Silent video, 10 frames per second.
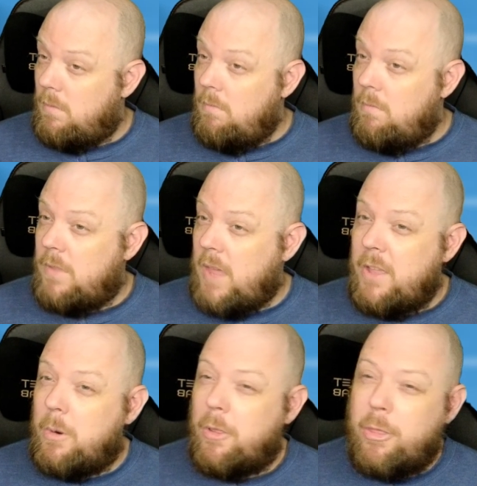That they
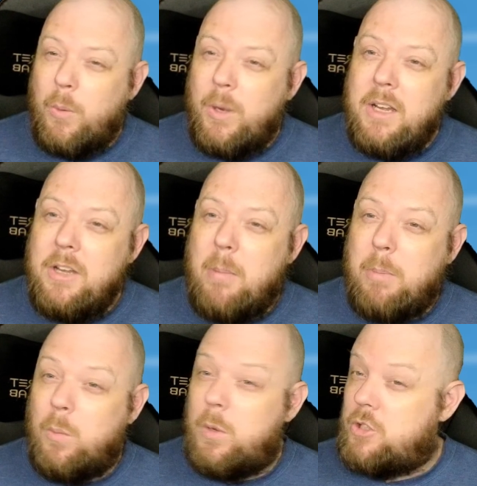were 3 in number
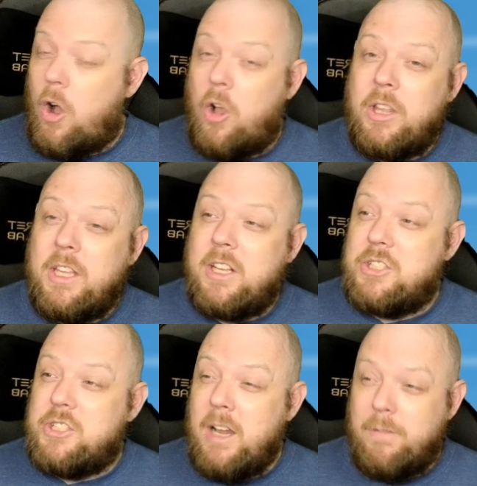was all he could
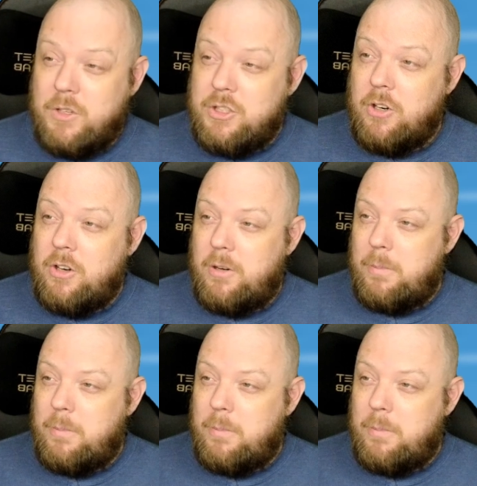say for certain.